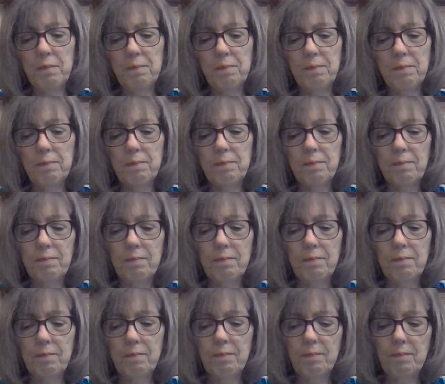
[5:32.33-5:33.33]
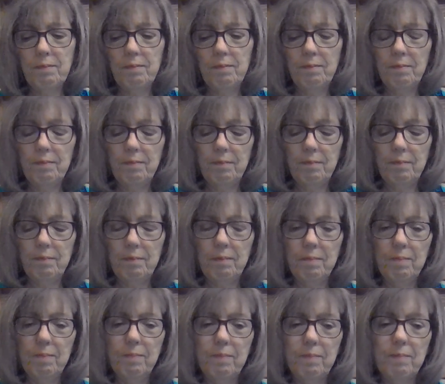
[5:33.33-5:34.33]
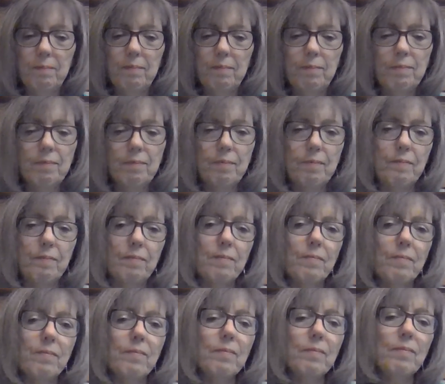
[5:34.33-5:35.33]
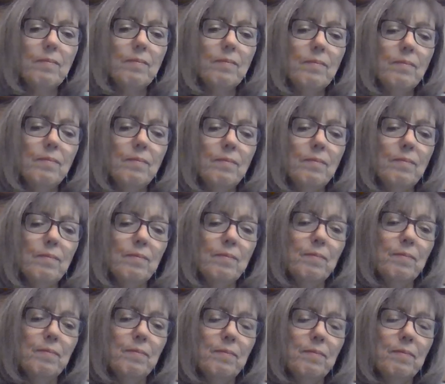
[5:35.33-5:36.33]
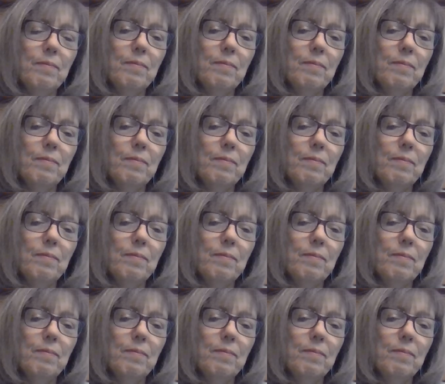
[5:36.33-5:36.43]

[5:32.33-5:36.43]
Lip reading: (no one is talking)